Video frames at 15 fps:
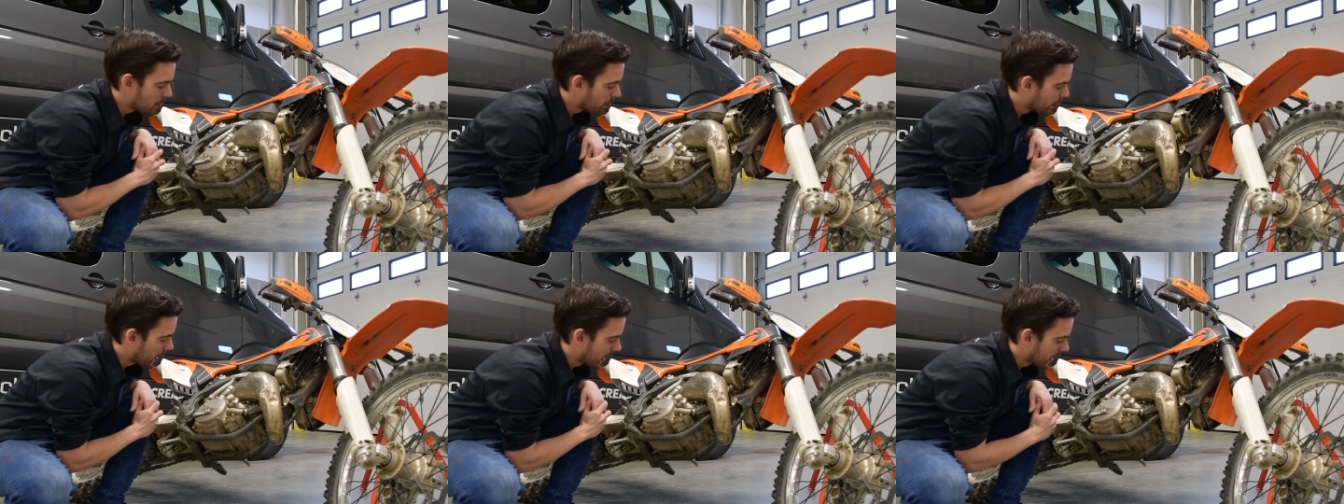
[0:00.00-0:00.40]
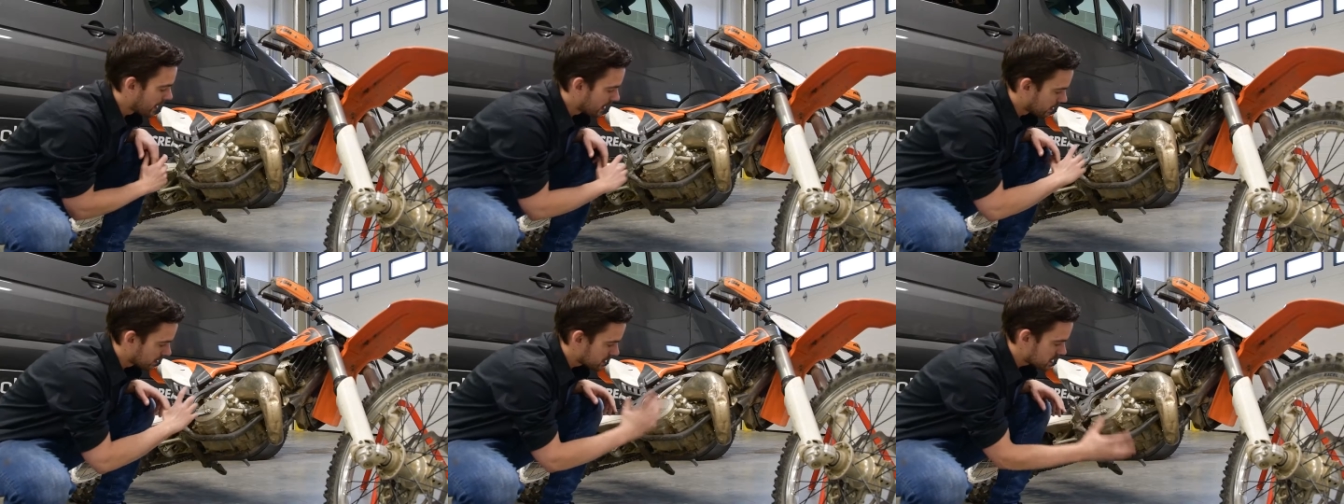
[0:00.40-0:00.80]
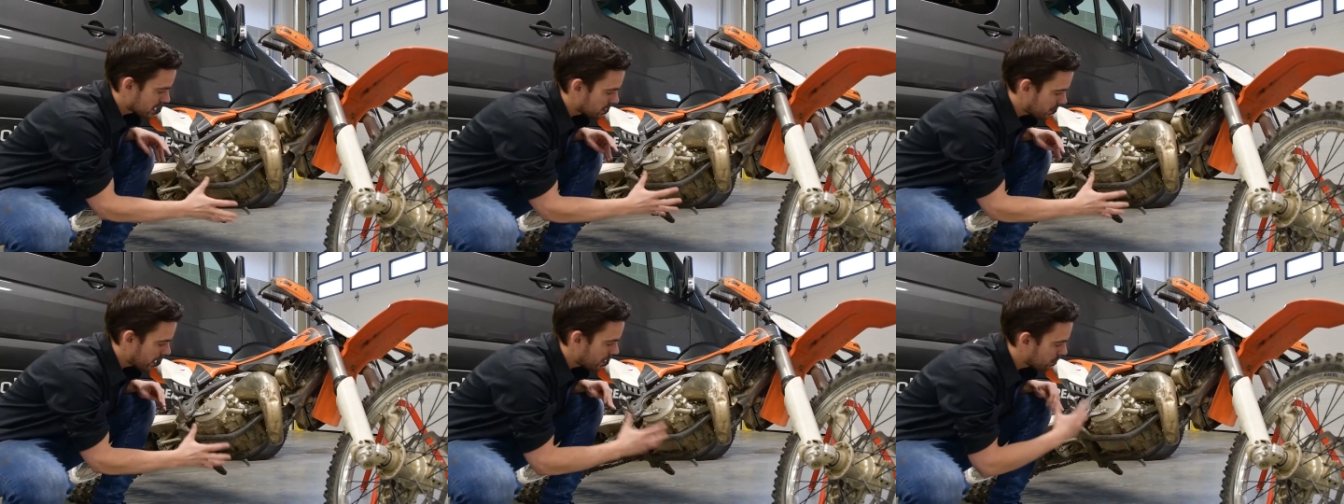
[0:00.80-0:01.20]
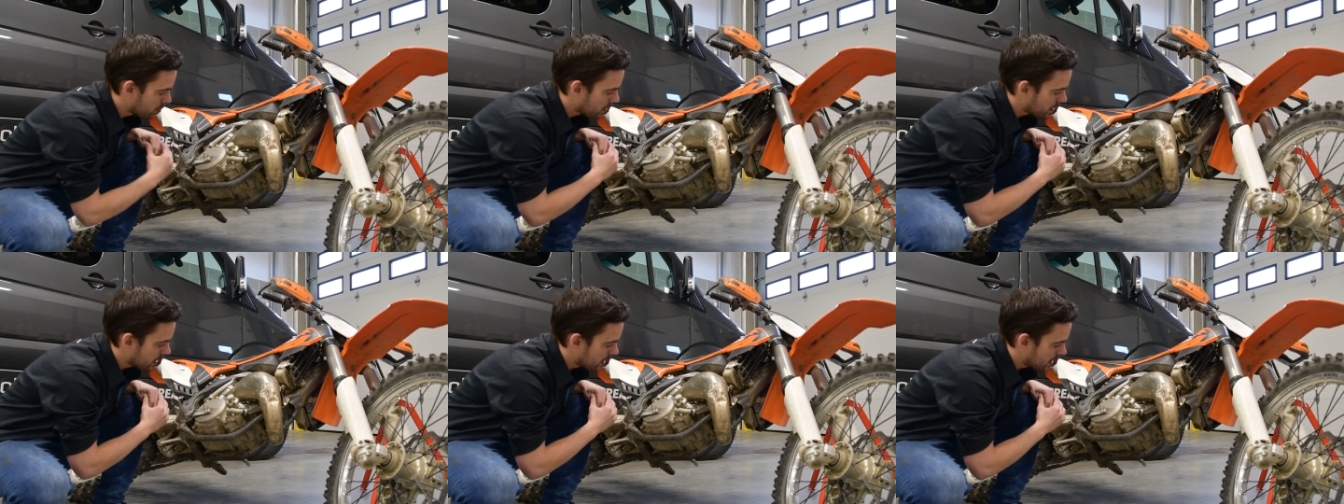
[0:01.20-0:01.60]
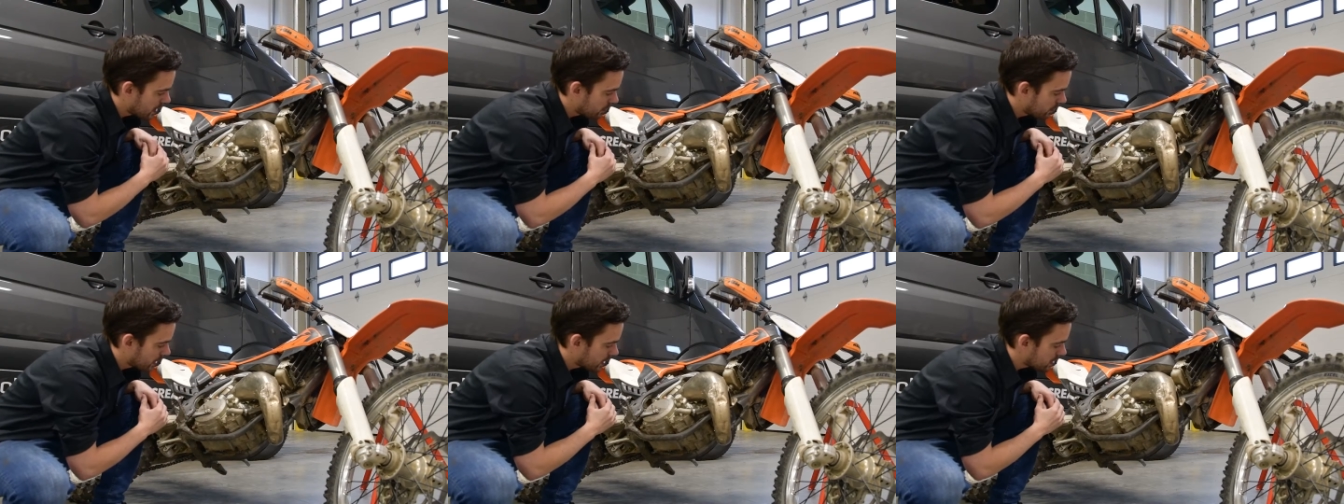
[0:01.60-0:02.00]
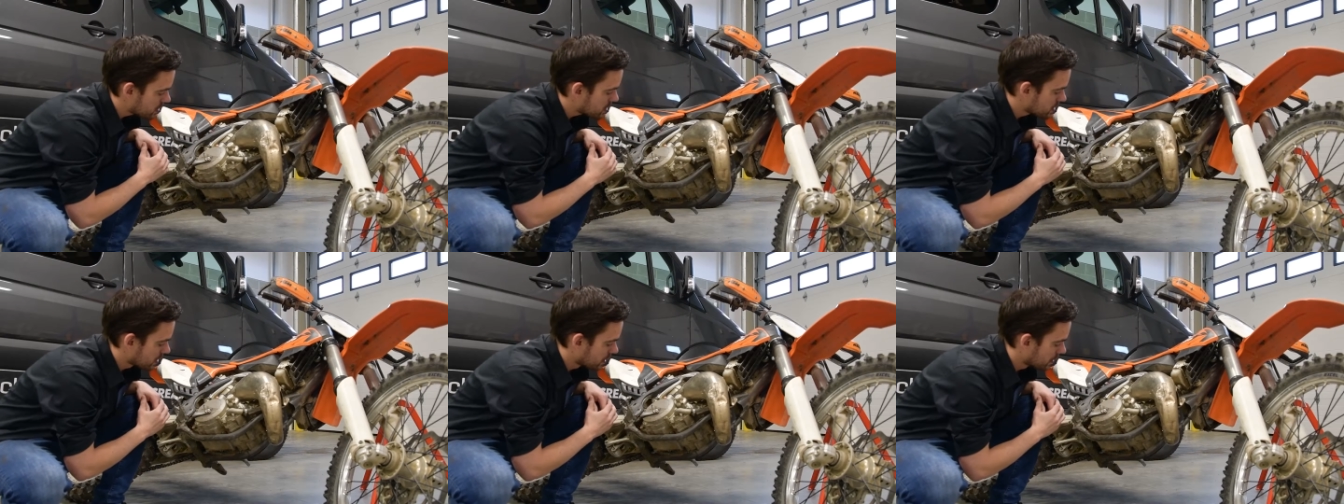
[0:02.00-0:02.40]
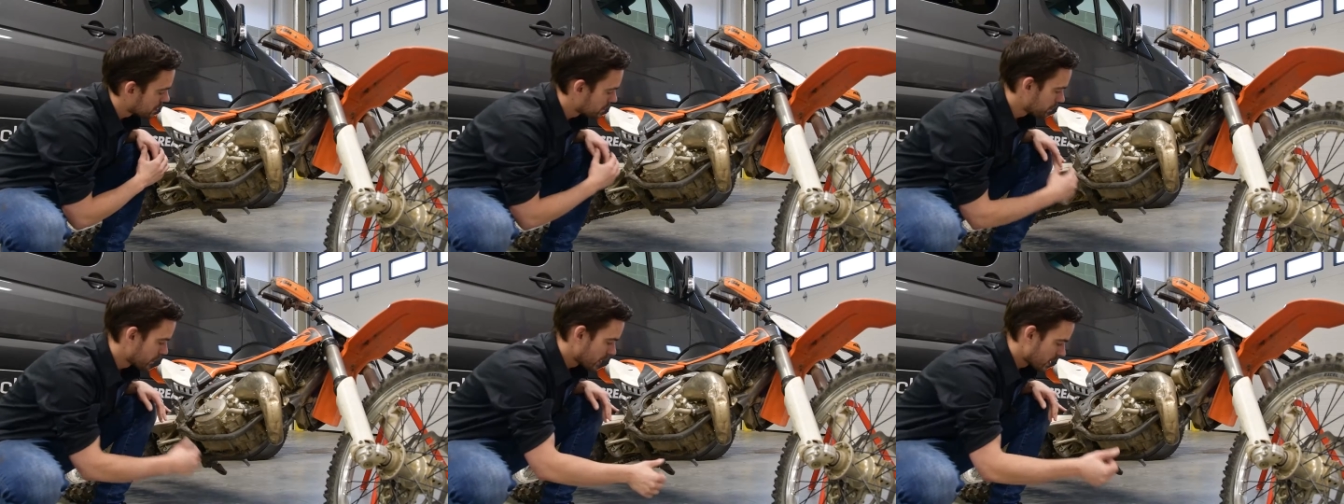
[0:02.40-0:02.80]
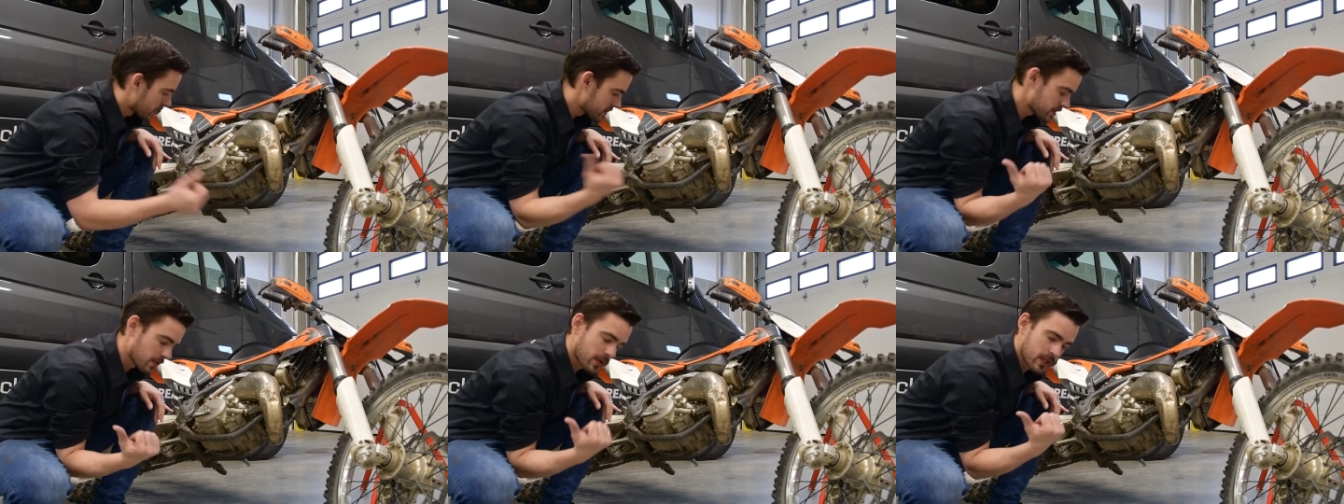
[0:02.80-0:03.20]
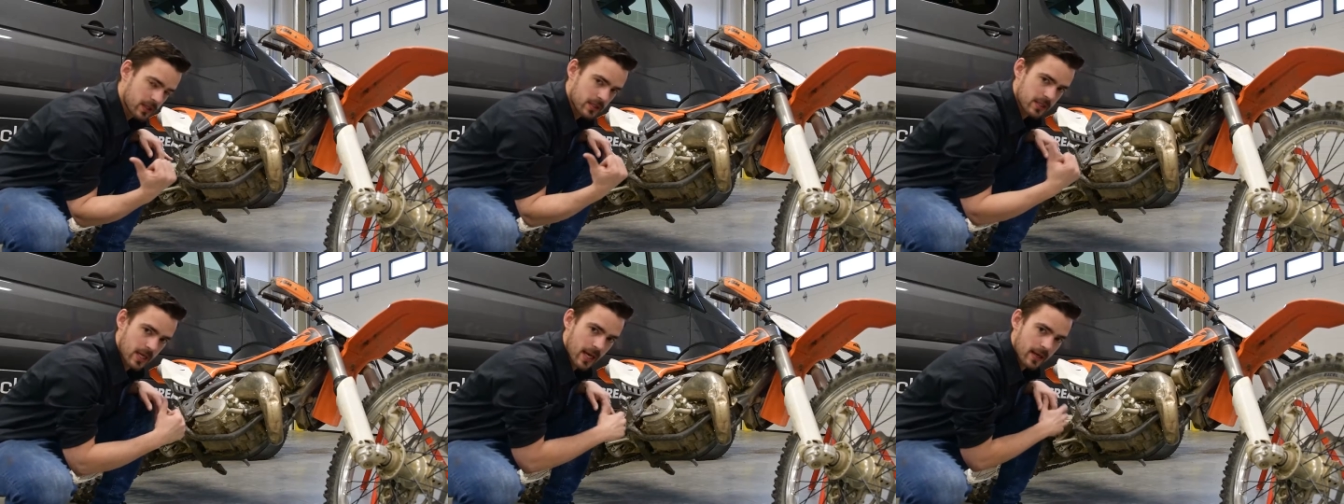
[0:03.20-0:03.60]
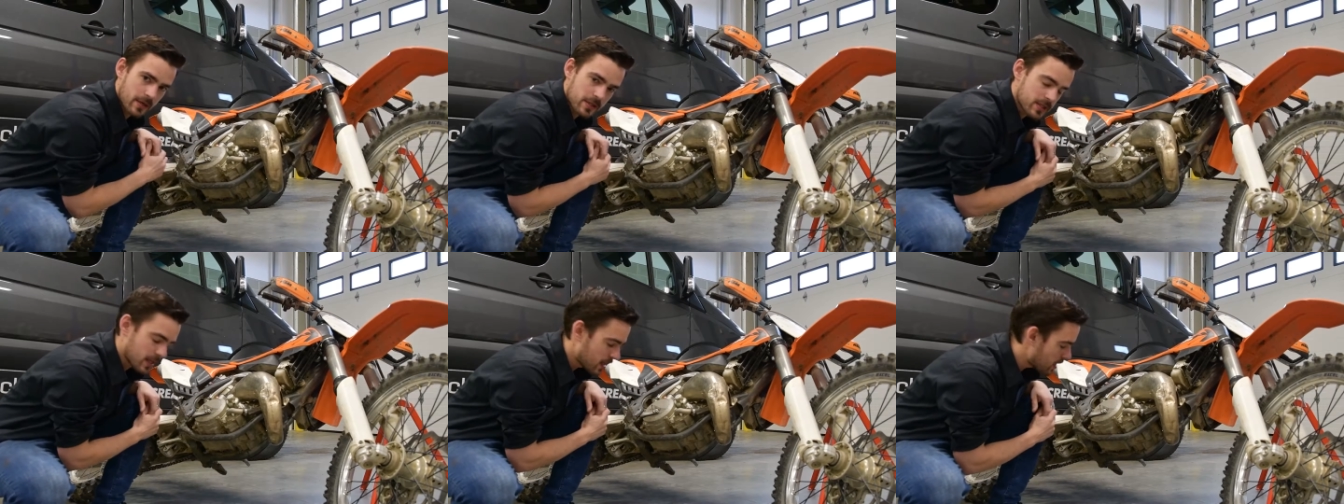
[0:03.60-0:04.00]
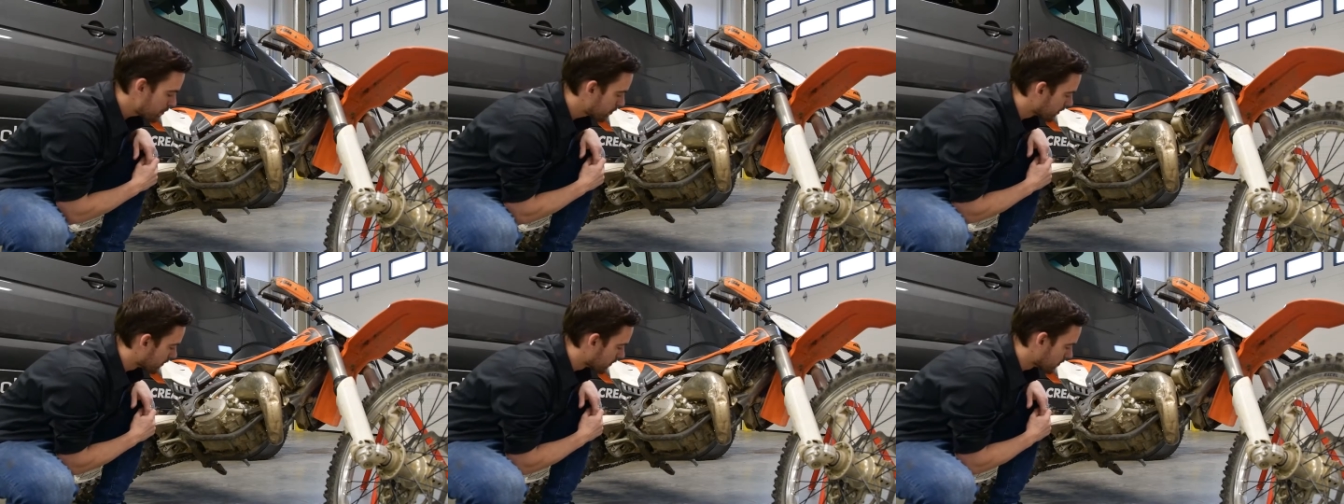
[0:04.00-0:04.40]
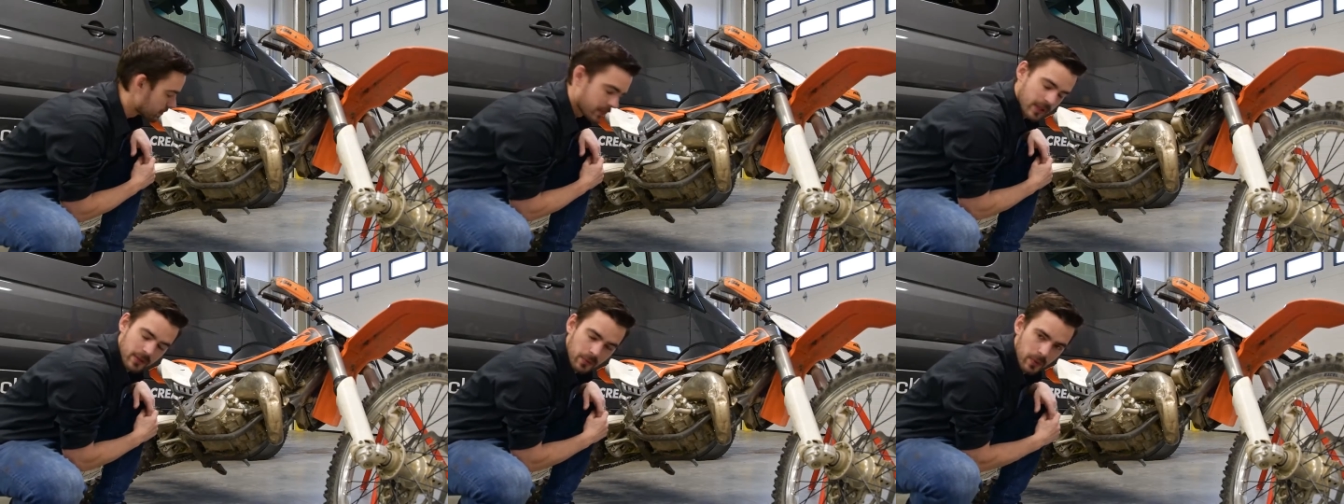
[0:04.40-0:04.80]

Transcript: But it looks like we have more than enough here, so let's go get the scanner set up and get to